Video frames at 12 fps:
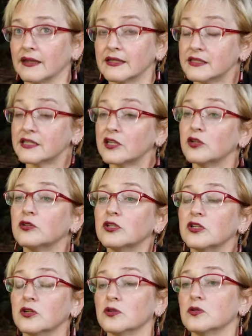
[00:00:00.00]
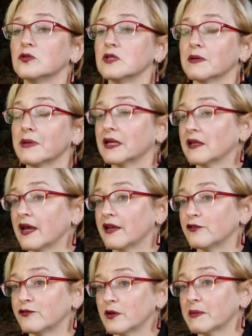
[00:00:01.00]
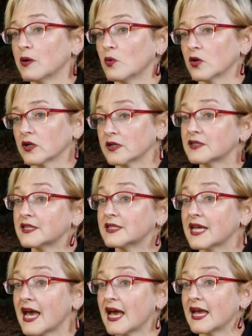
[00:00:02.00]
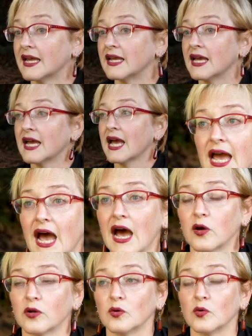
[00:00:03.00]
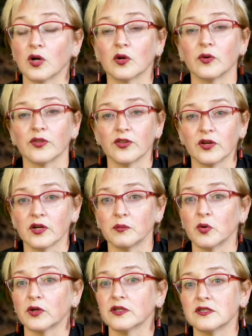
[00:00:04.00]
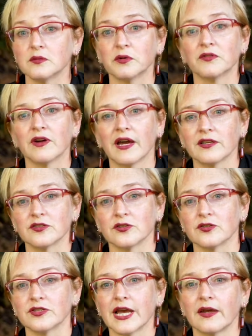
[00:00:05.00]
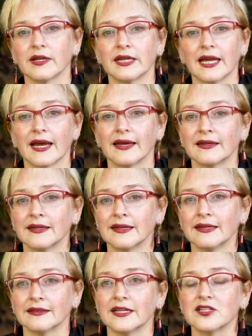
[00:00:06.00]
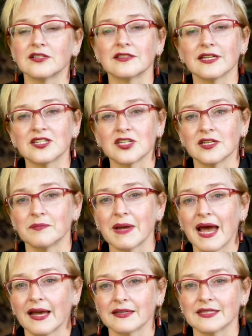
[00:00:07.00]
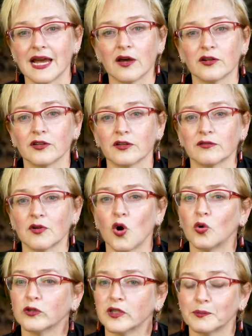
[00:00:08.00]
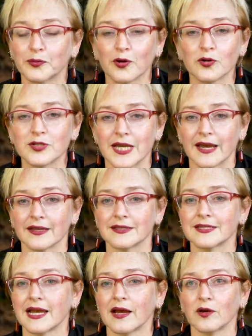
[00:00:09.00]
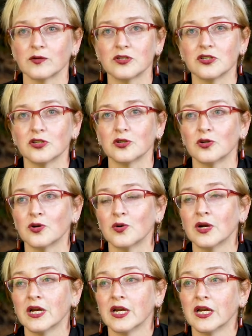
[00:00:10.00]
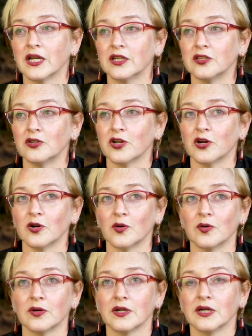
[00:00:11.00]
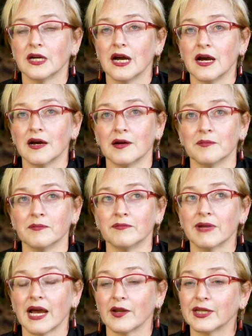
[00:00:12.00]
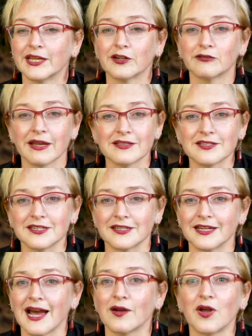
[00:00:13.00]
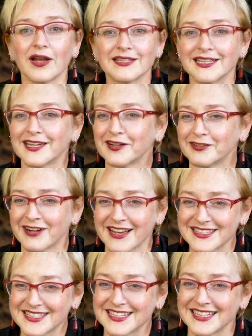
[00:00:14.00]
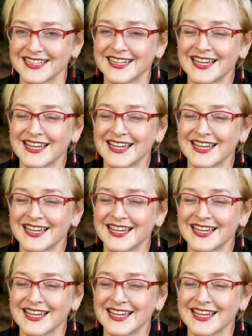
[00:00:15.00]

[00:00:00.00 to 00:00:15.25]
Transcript: continue to use in my life, in my work today, how to work with the Board of Supervisors, how to get legislation passed, how to hold a protest, how to, how to get arrested, how not to get arrested.